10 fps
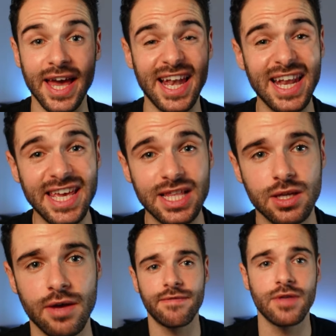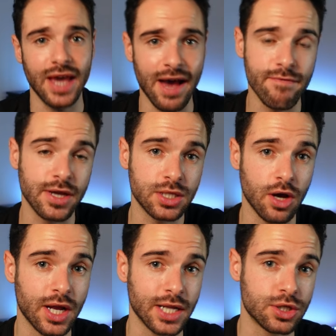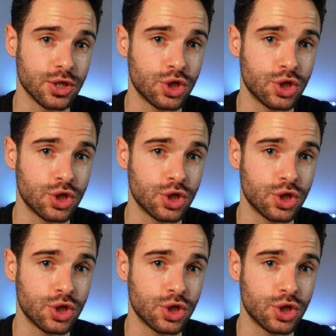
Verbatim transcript: elite for the average cyclist to